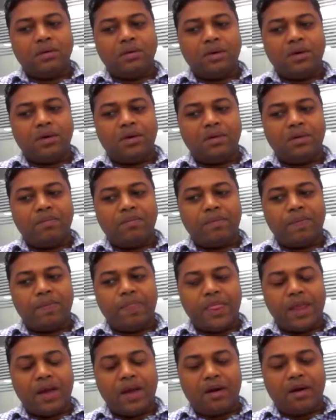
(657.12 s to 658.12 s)
uh,
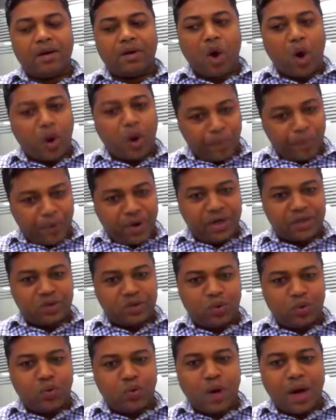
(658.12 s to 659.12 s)

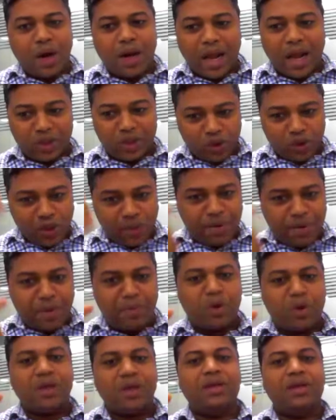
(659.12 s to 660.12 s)
corporates who are actually
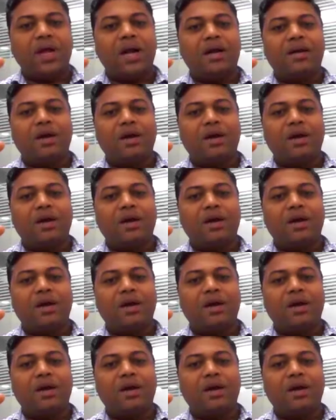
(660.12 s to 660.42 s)
promoting that